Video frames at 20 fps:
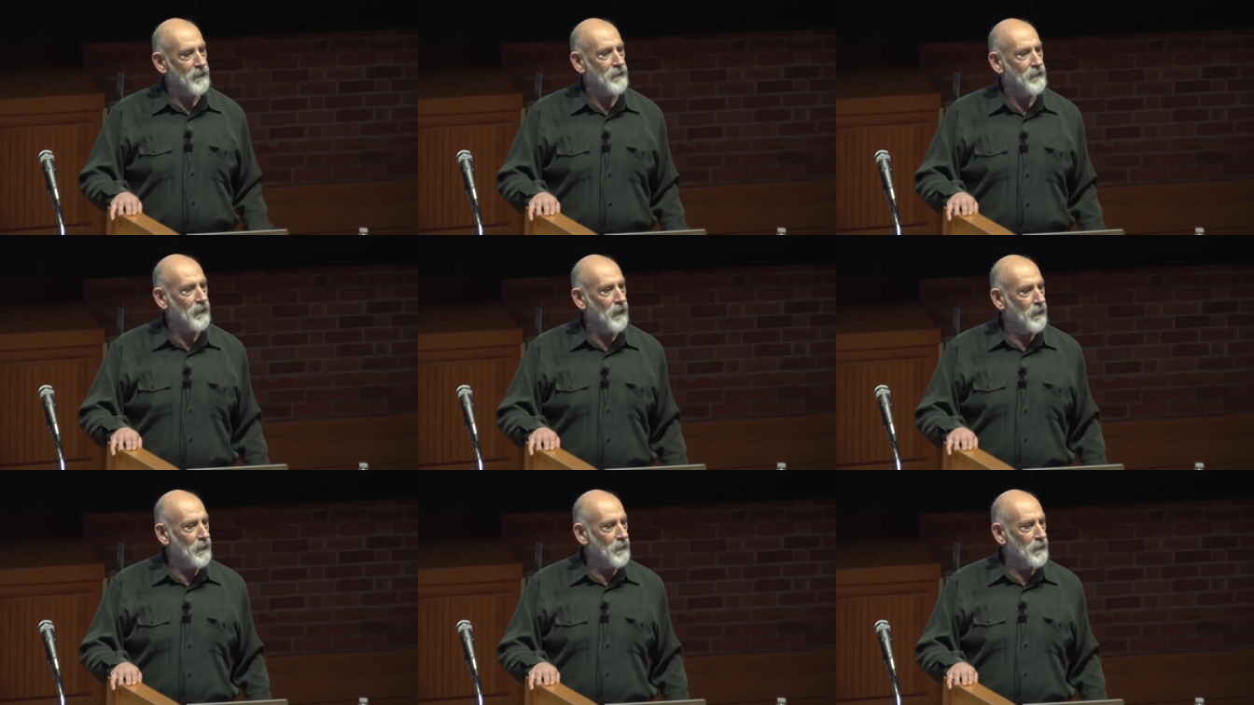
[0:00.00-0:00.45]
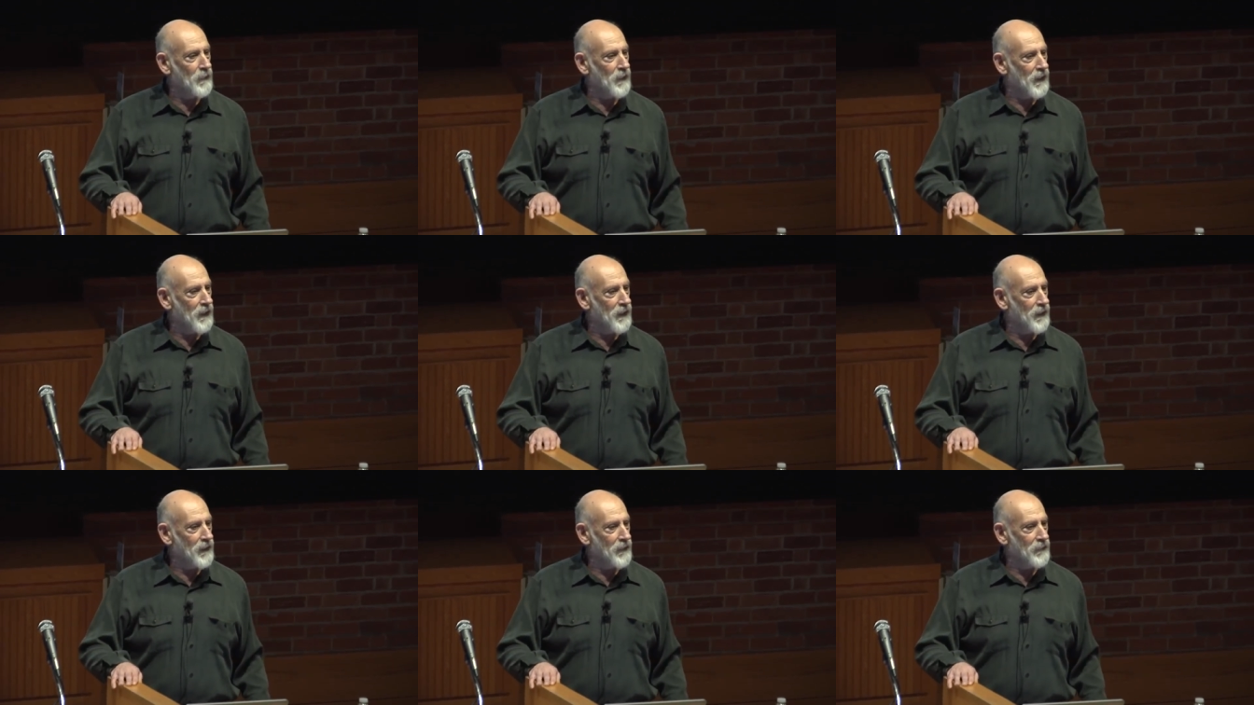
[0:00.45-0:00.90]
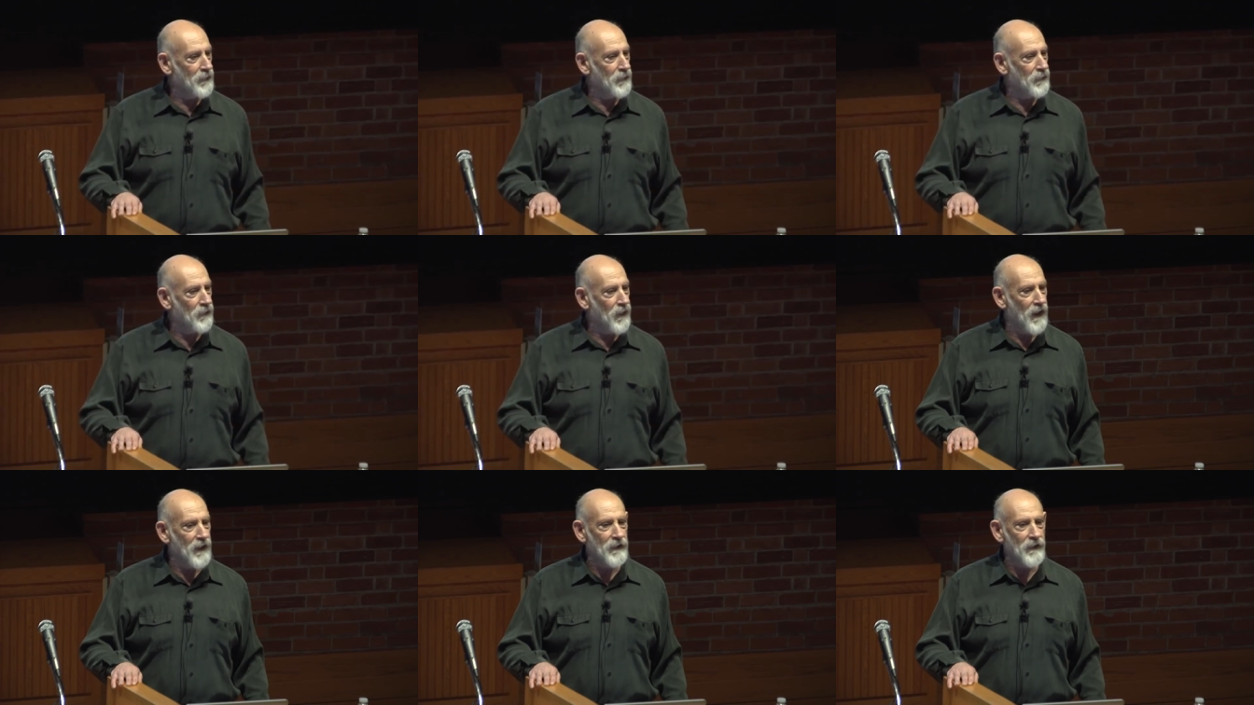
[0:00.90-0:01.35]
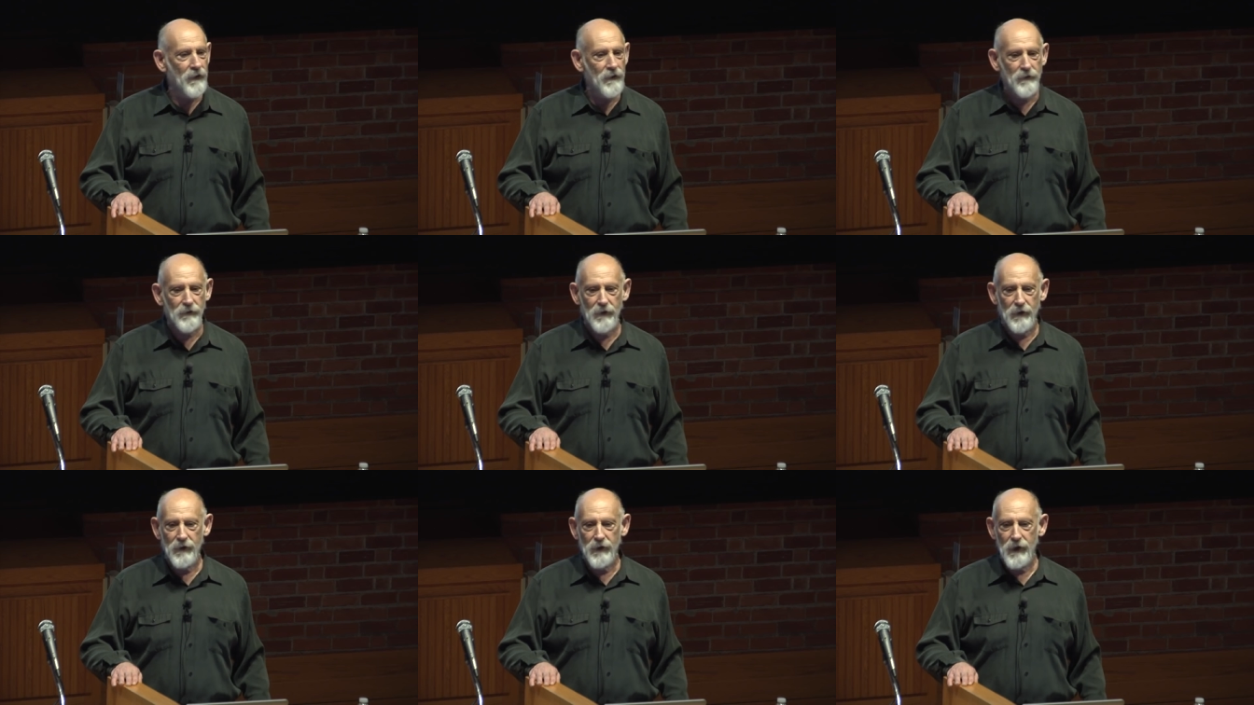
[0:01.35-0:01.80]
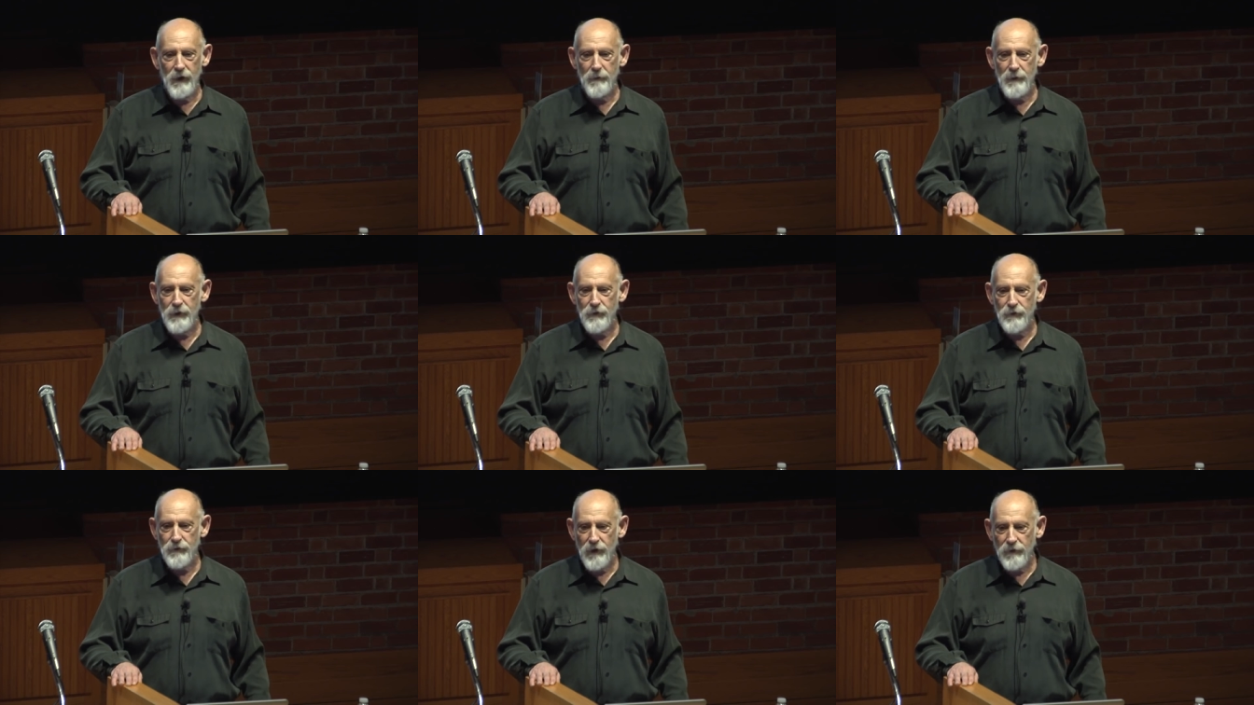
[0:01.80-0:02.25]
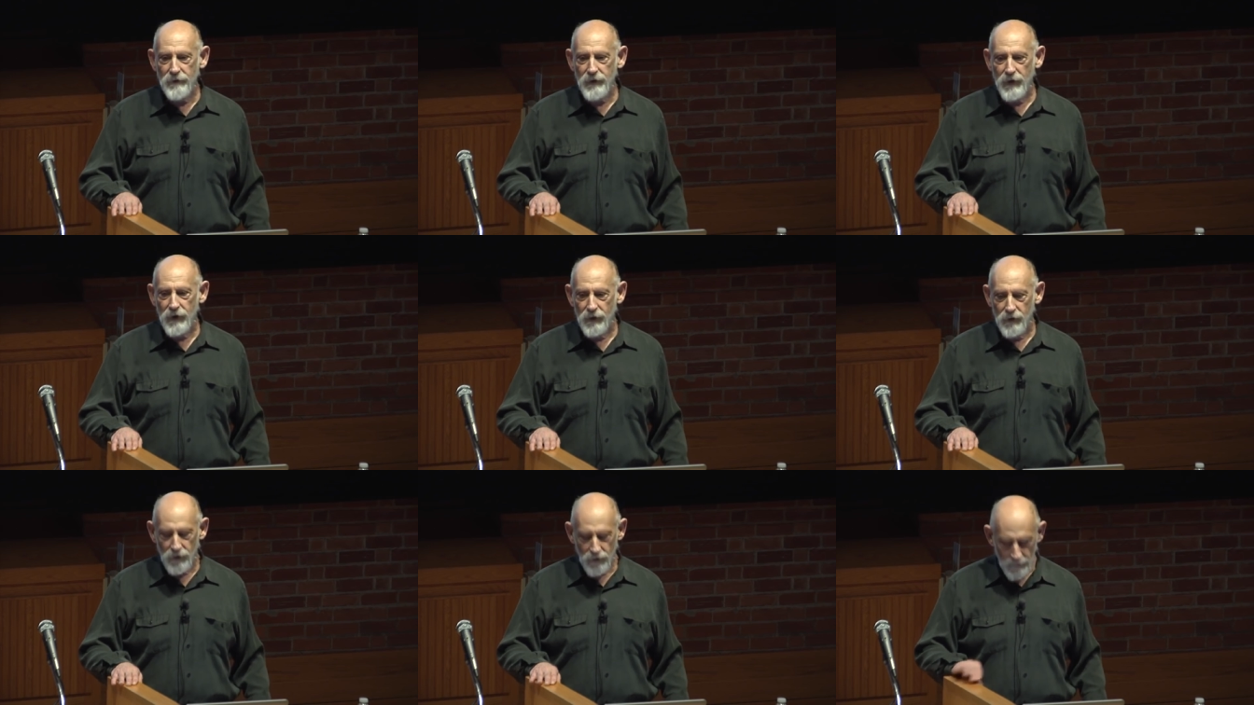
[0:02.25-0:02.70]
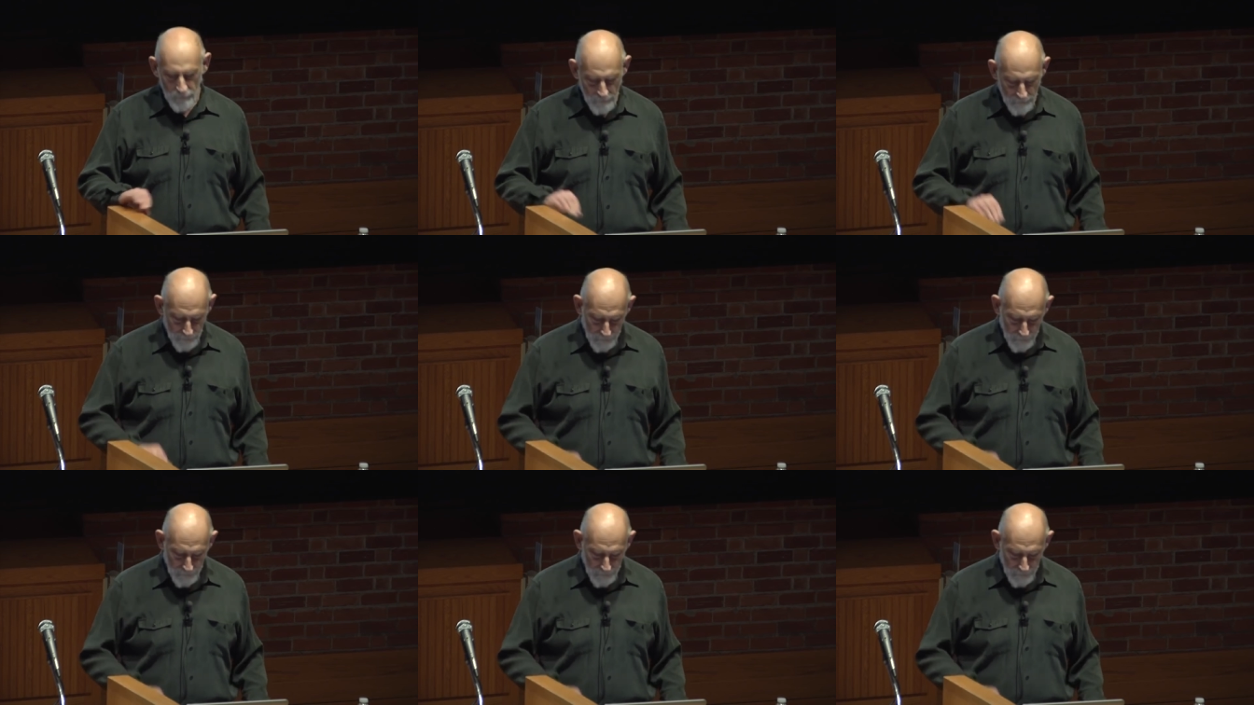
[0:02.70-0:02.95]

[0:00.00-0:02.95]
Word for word: So uh, if you find this a little bit trivial,